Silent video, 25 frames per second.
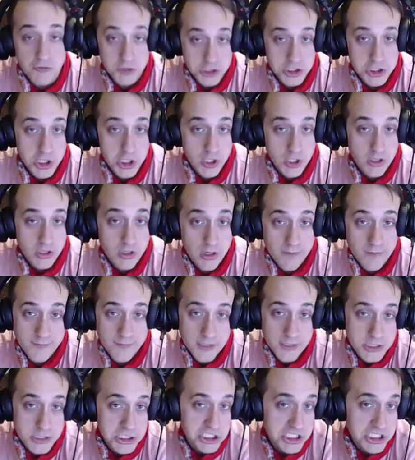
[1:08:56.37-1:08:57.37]
For sure.
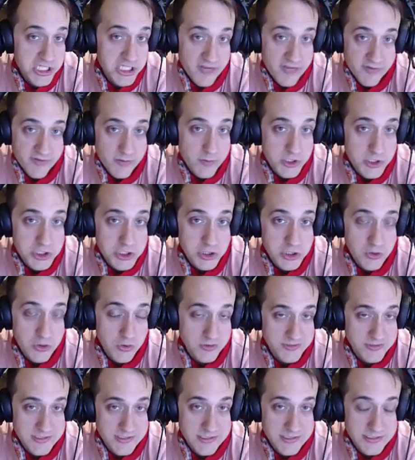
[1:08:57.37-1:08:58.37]
I mean, just shoving a bunch
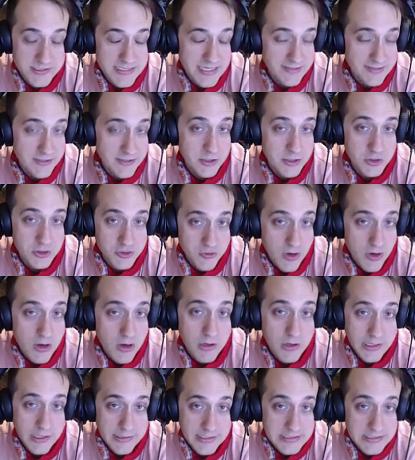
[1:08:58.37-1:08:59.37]
of golds in the deck that you're
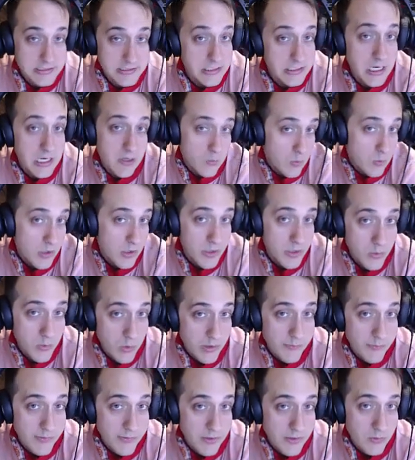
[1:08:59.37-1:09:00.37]
drawing, that's kind of where
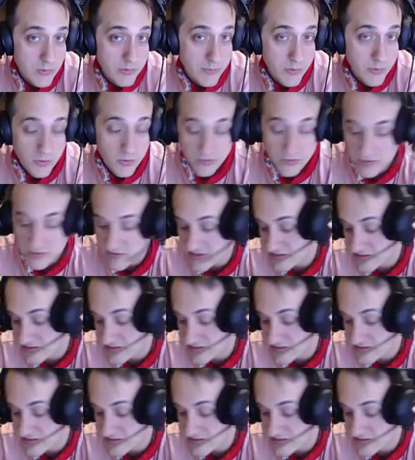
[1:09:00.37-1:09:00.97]
you want to be with